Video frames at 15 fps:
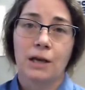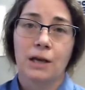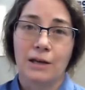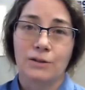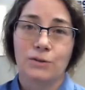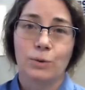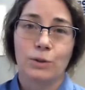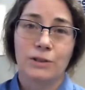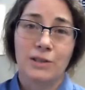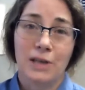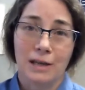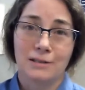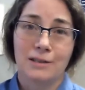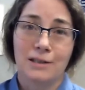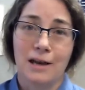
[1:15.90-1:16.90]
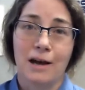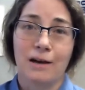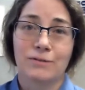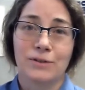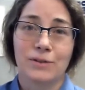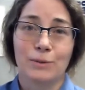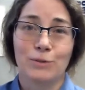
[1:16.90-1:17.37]
as we tend to
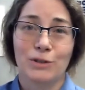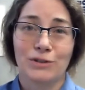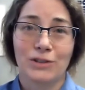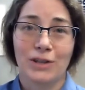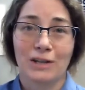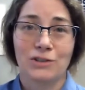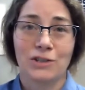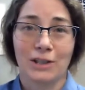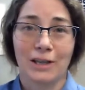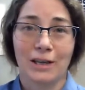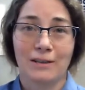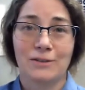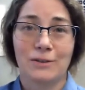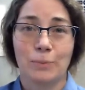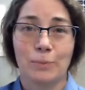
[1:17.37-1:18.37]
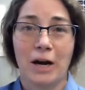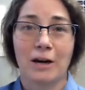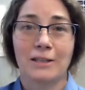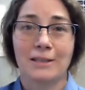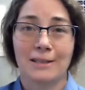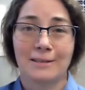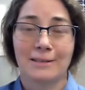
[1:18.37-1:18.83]
have some discussion get
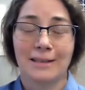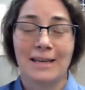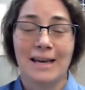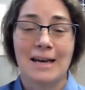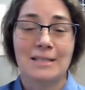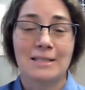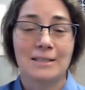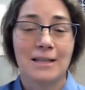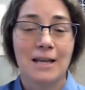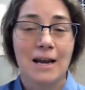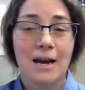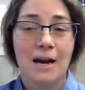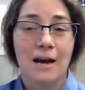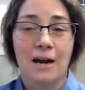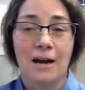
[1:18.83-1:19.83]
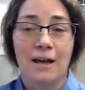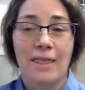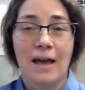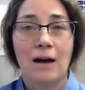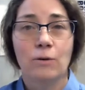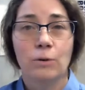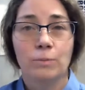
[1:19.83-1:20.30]
sparked at the end. Uh,
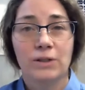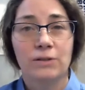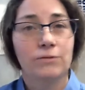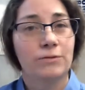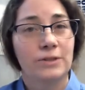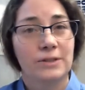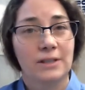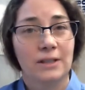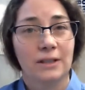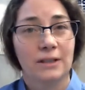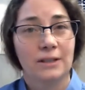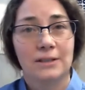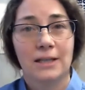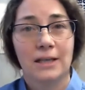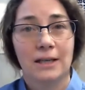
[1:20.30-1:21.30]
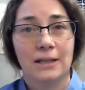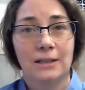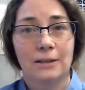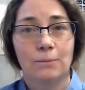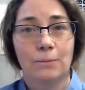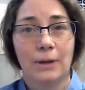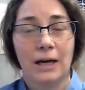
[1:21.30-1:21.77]
that will be
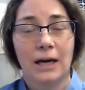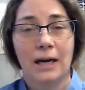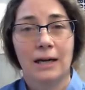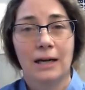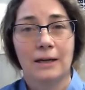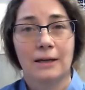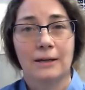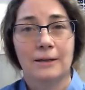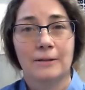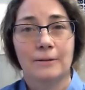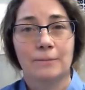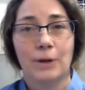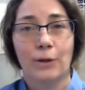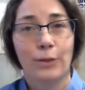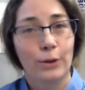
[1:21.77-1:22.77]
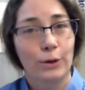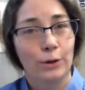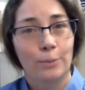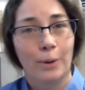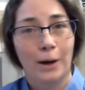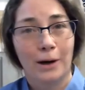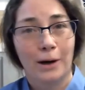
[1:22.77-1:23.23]
facilitated by um, a
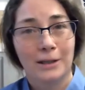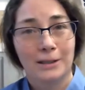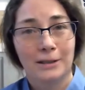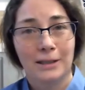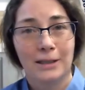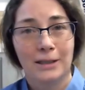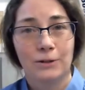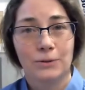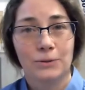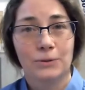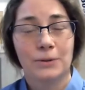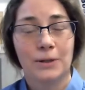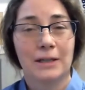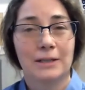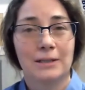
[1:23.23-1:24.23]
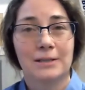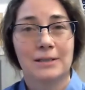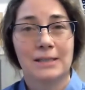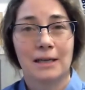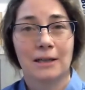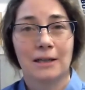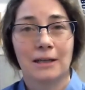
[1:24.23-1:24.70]
third party, Leo uh,
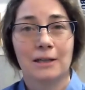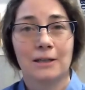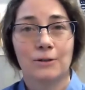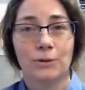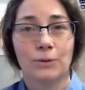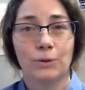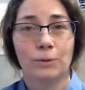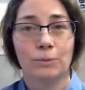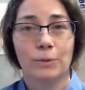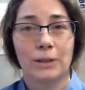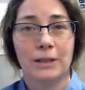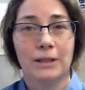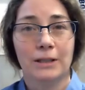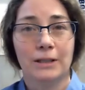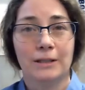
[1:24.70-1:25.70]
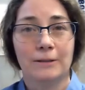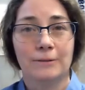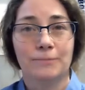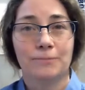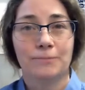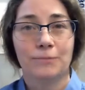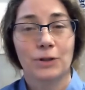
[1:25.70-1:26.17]
Stella, who will be, um,
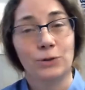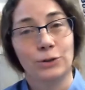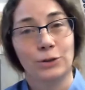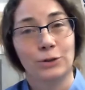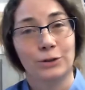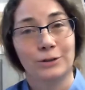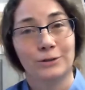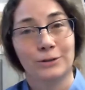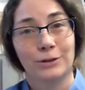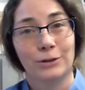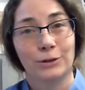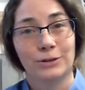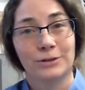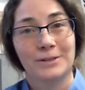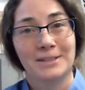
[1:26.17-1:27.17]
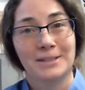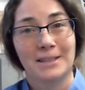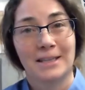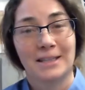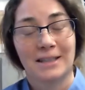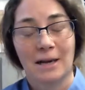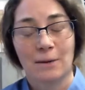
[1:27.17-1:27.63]
well, you'll, you'll
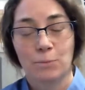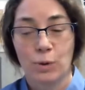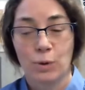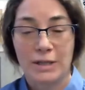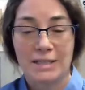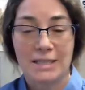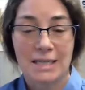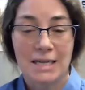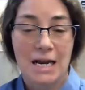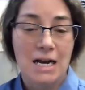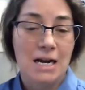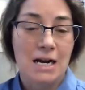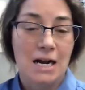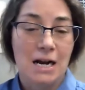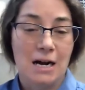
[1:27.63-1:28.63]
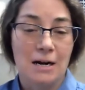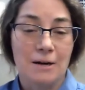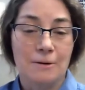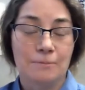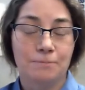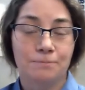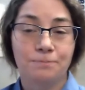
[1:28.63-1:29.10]
see at that point.
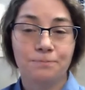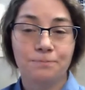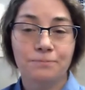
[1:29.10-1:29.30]
Um,